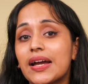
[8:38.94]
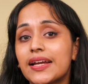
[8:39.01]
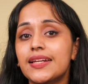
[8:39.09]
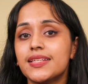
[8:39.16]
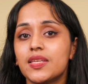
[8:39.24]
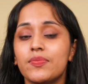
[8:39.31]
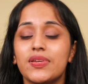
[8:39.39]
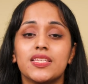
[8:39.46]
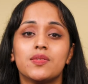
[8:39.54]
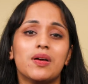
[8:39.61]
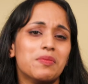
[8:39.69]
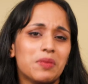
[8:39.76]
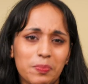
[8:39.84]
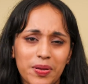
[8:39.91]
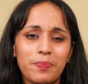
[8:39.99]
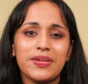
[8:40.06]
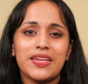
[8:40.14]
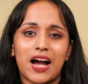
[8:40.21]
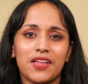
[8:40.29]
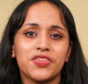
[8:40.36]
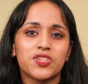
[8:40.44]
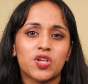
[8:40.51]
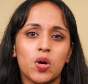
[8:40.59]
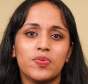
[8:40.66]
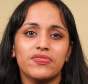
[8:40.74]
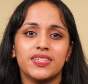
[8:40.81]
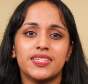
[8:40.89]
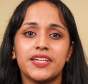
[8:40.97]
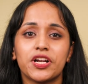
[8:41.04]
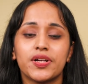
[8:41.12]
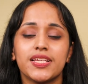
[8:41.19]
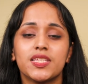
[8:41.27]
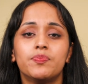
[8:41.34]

mechanism is a bit beyond the scope of the series,